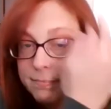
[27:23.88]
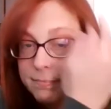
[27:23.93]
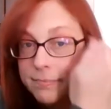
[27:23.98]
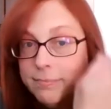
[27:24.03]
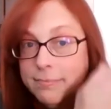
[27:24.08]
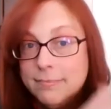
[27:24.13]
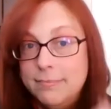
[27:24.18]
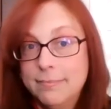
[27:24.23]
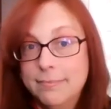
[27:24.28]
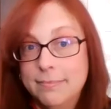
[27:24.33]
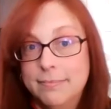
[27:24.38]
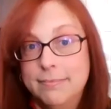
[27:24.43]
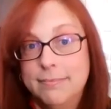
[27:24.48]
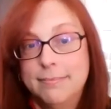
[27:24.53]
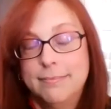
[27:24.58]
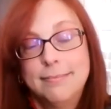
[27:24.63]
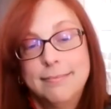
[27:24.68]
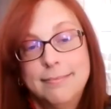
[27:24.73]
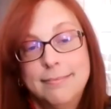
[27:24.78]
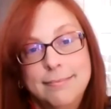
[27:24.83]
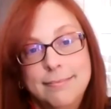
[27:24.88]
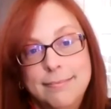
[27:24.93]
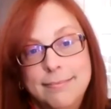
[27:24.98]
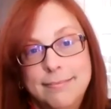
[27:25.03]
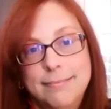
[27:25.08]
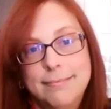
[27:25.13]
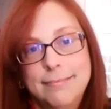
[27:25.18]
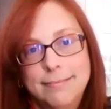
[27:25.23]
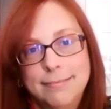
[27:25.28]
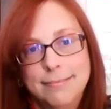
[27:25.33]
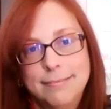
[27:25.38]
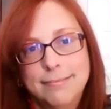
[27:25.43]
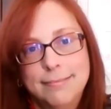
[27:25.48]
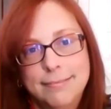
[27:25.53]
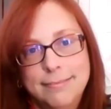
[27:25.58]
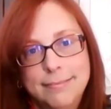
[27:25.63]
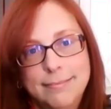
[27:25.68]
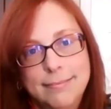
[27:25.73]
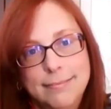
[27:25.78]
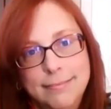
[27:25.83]

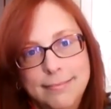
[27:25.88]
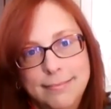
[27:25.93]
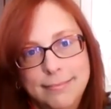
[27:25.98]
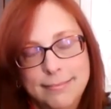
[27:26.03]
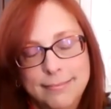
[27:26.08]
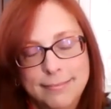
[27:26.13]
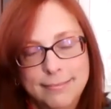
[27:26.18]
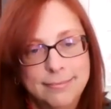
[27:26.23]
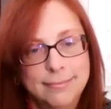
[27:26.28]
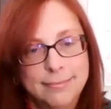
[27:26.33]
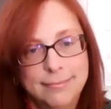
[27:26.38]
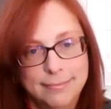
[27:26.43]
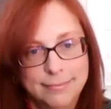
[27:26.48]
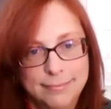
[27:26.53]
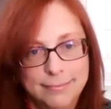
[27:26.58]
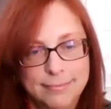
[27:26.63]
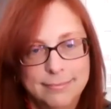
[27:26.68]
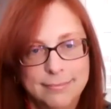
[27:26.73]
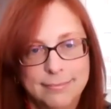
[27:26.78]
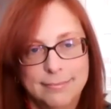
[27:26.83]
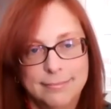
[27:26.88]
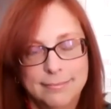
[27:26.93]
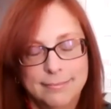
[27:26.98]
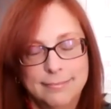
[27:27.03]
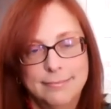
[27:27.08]
(not speaking)